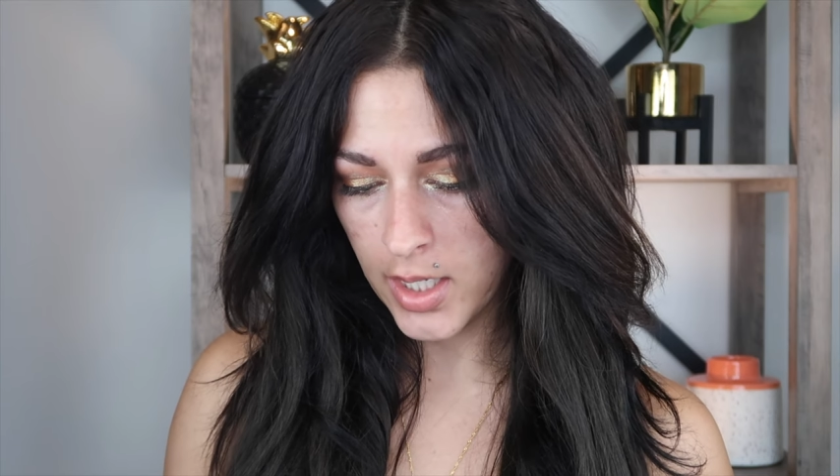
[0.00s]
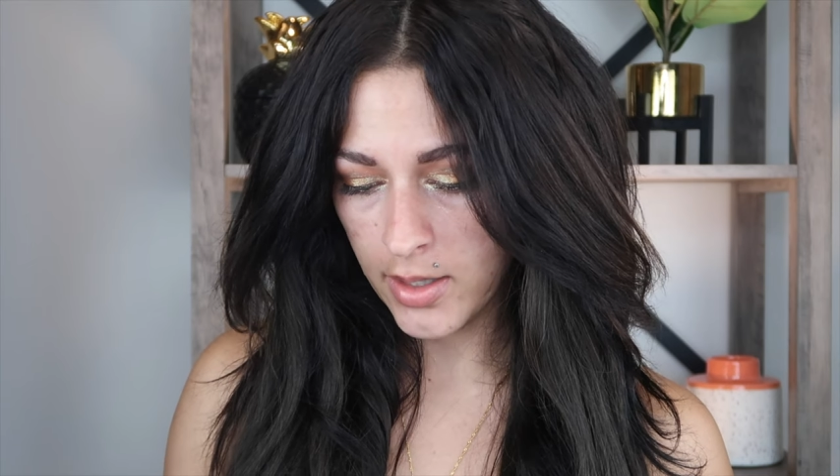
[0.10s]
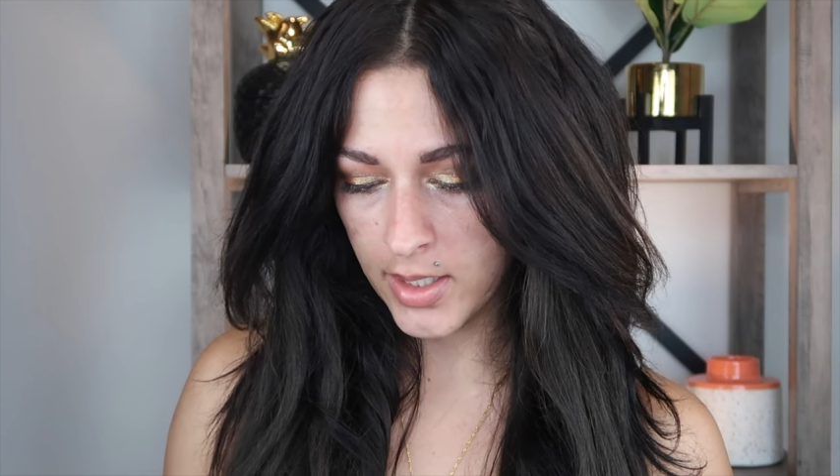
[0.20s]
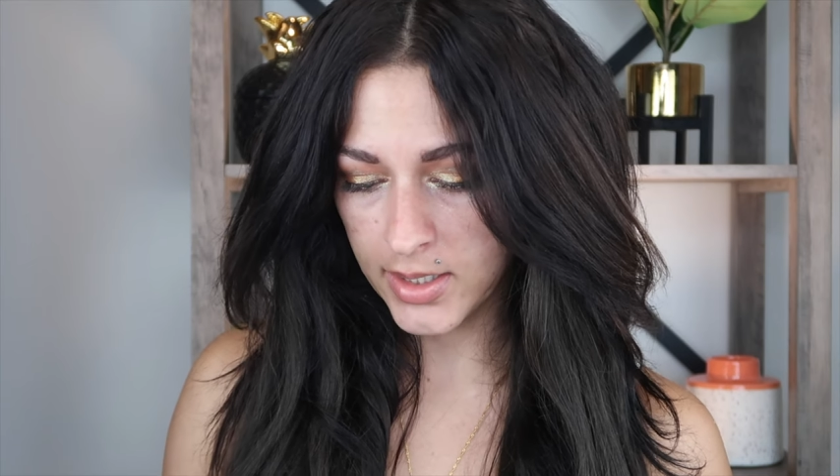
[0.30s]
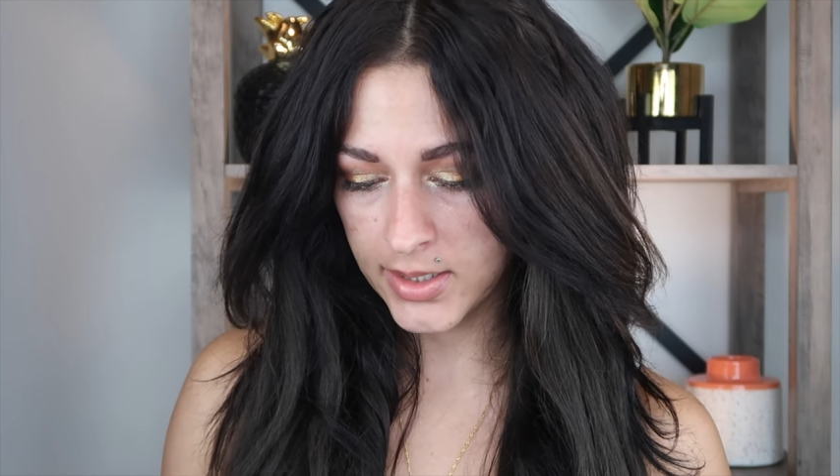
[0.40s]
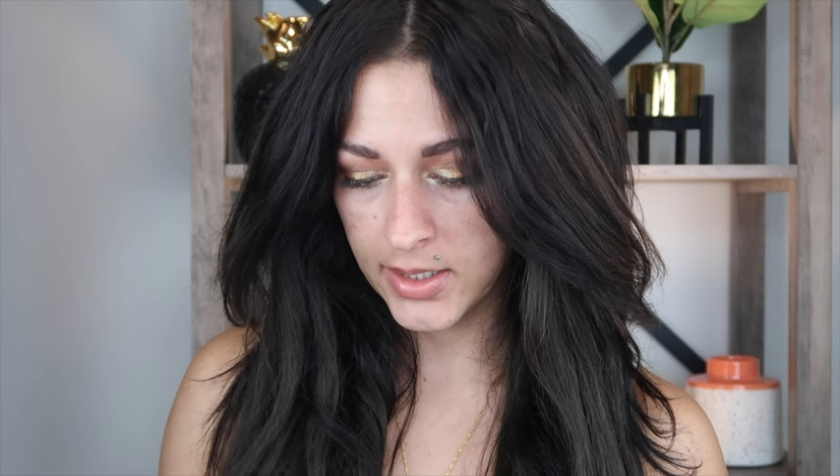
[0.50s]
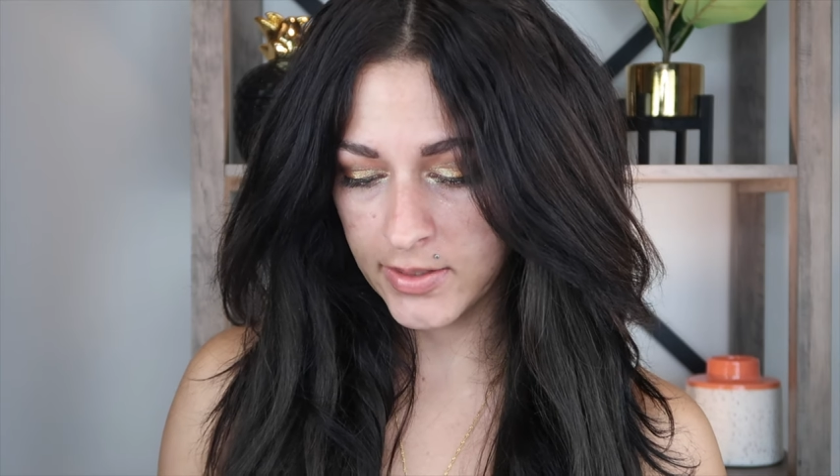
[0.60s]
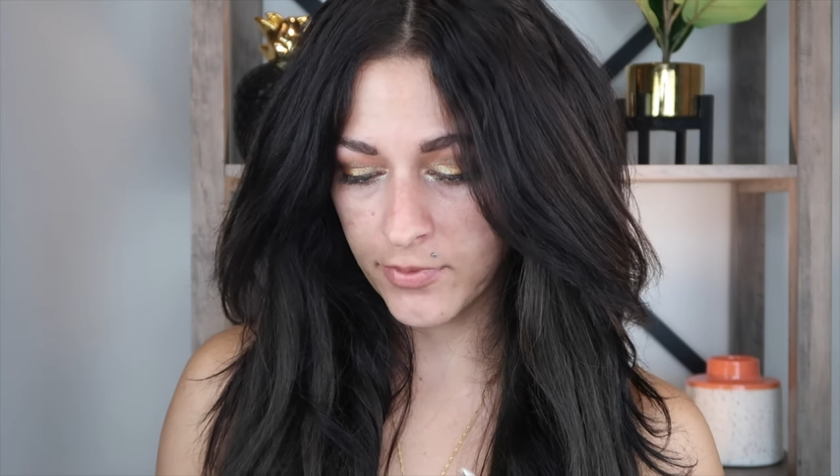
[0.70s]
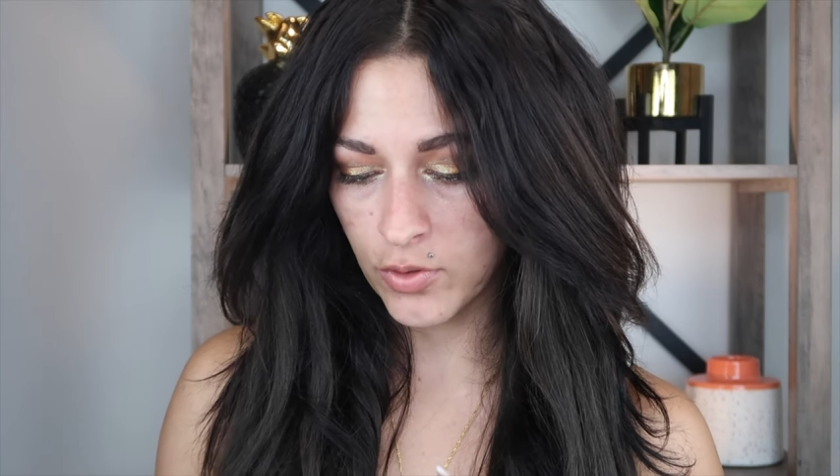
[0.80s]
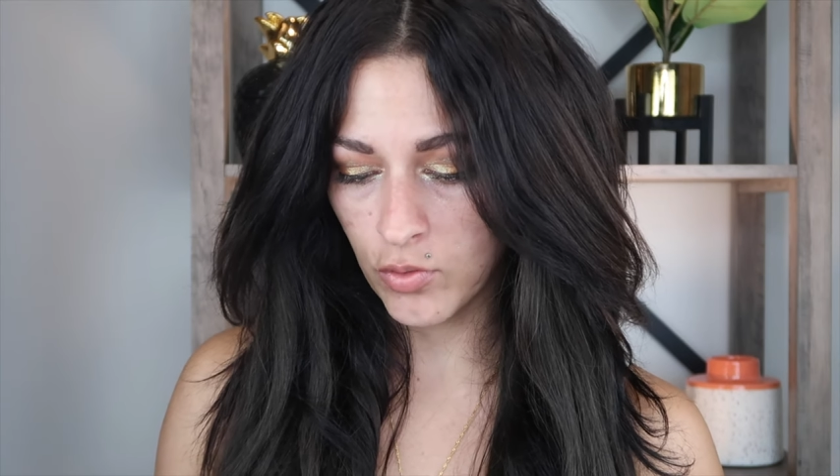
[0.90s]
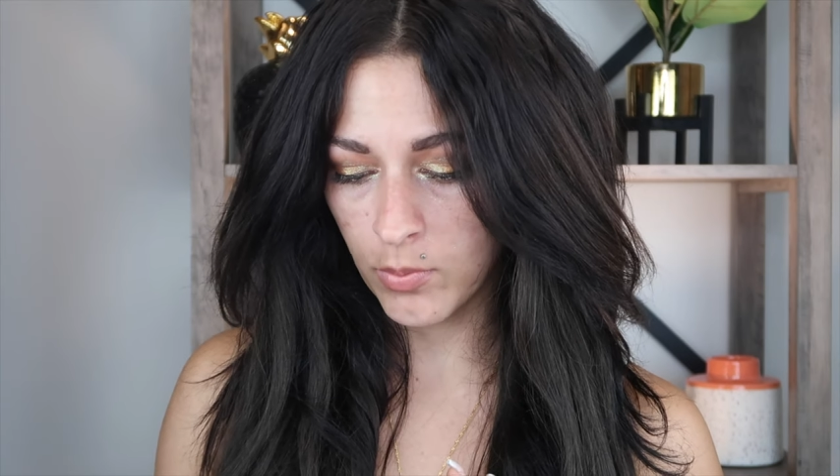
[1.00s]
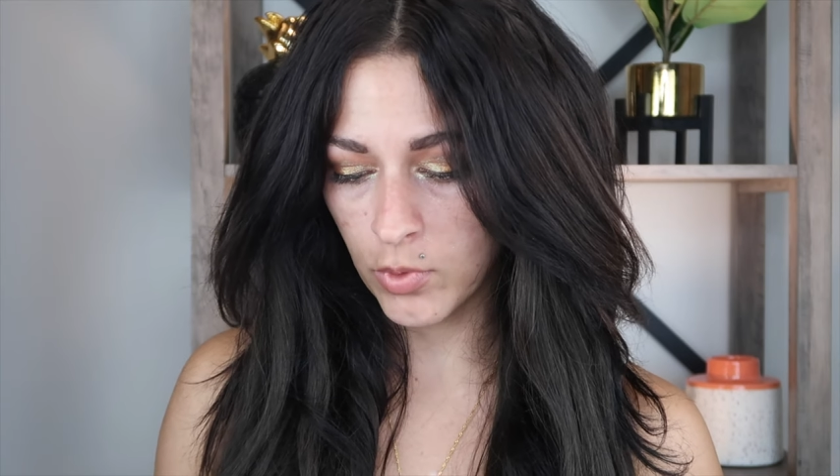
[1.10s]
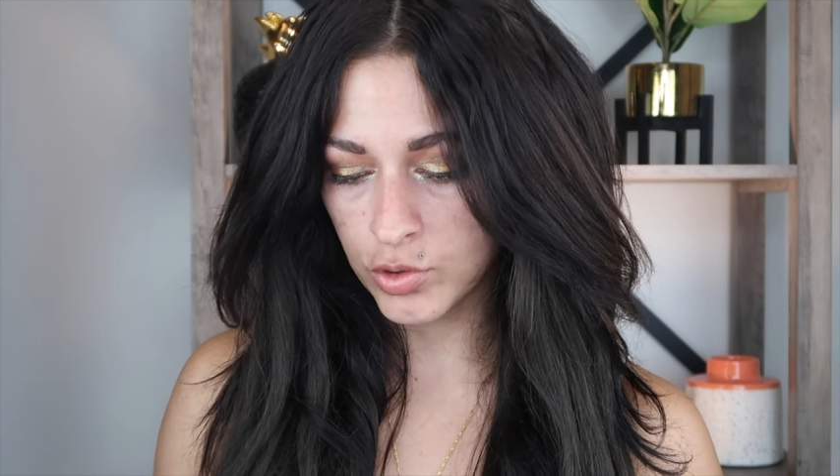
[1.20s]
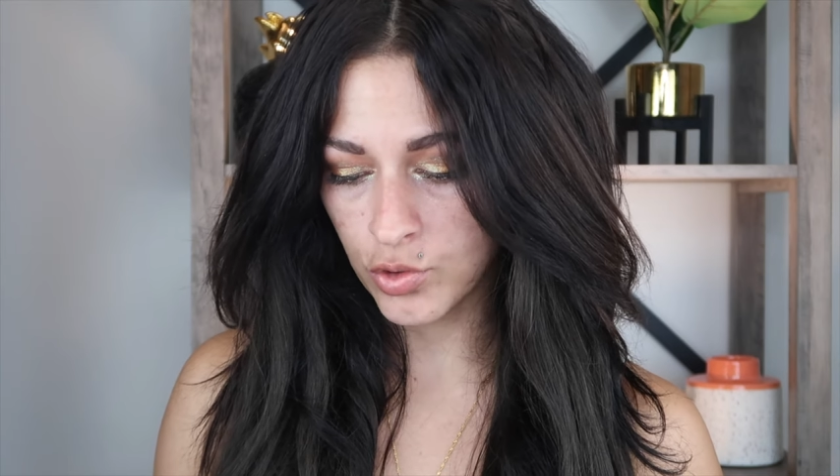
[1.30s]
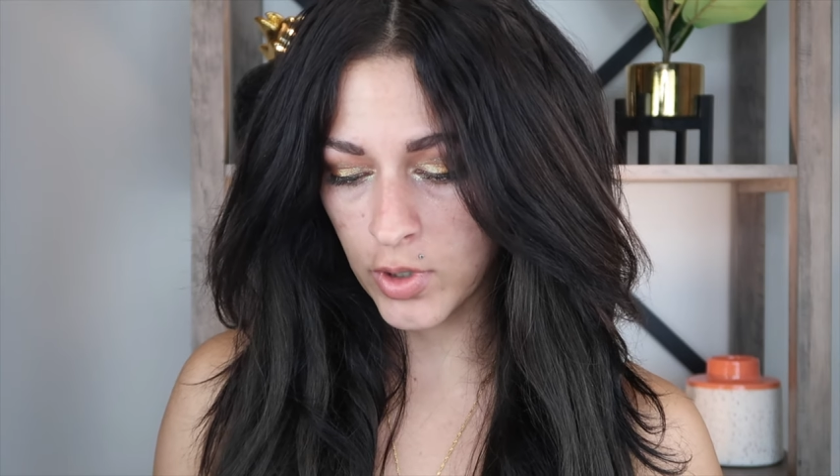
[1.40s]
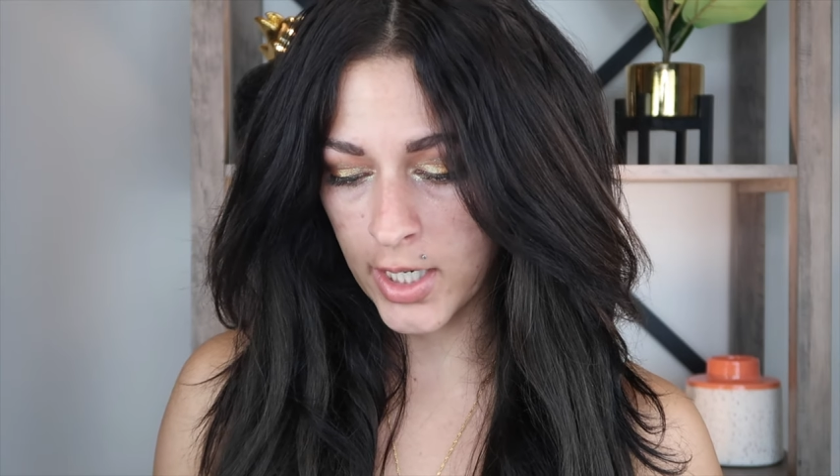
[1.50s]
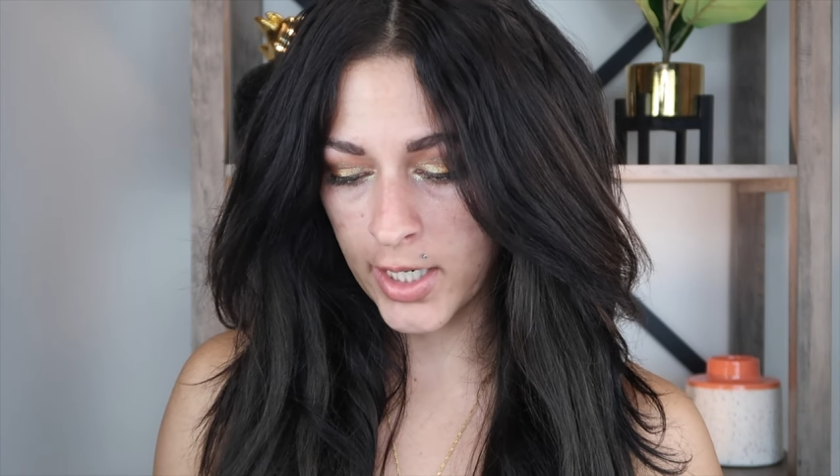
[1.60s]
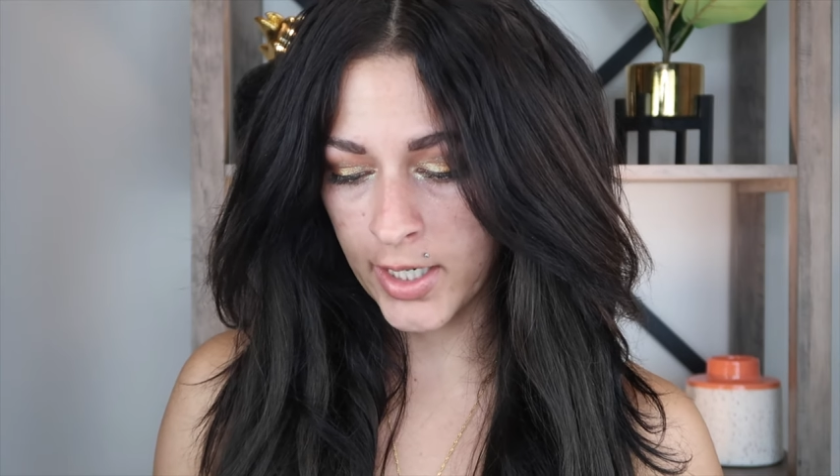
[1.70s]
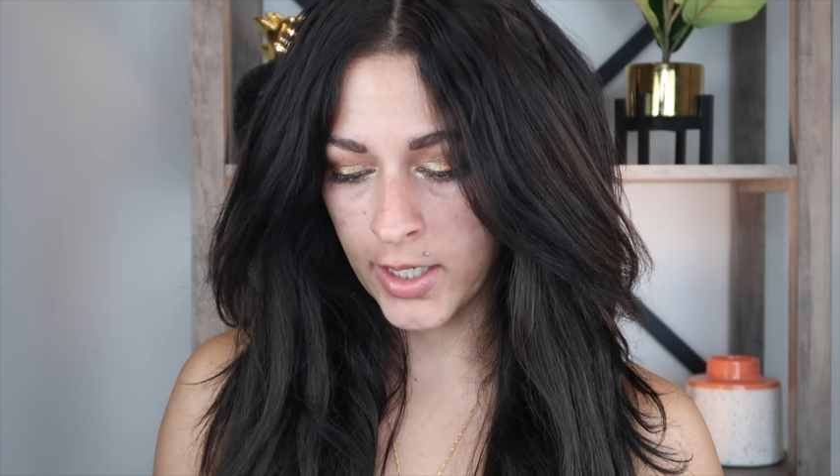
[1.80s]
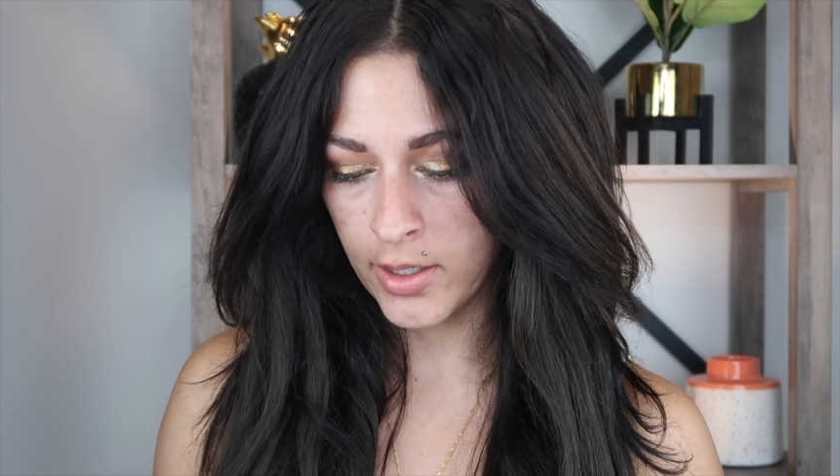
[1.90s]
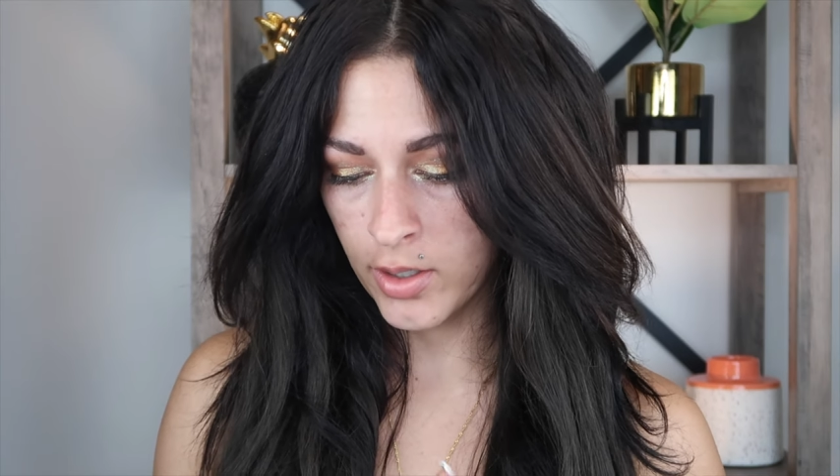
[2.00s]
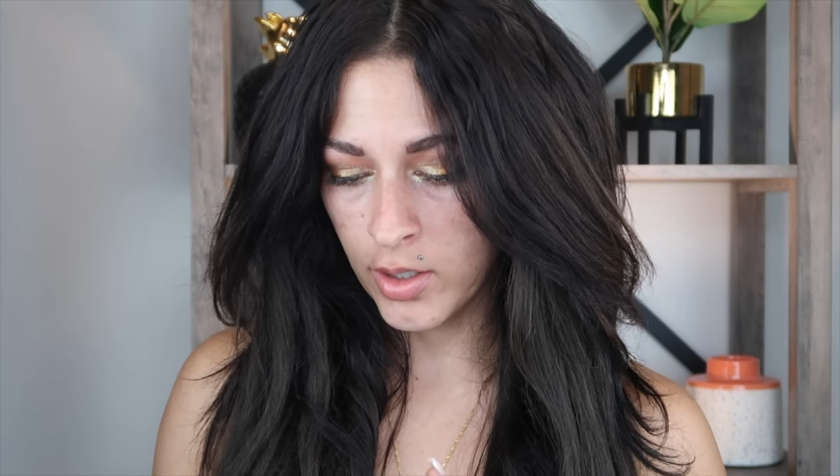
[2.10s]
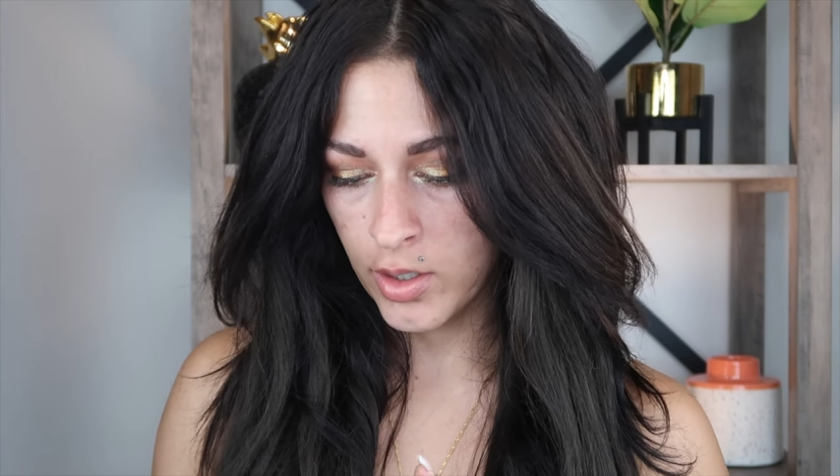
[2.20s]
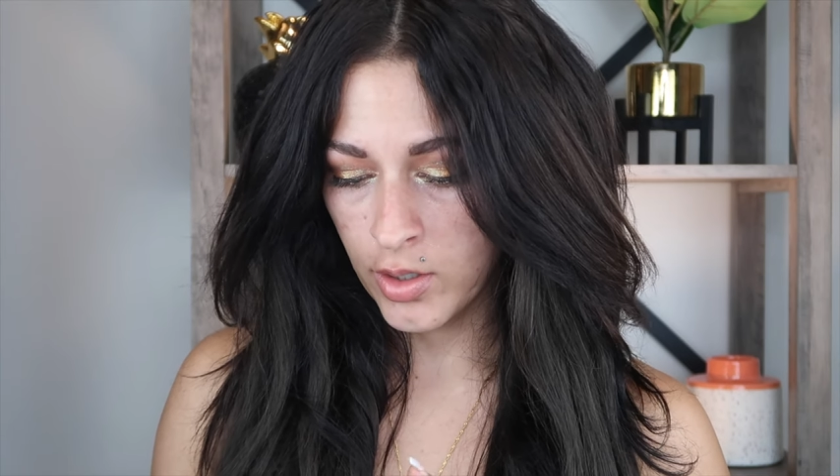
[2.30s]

and then it says for normal, dry,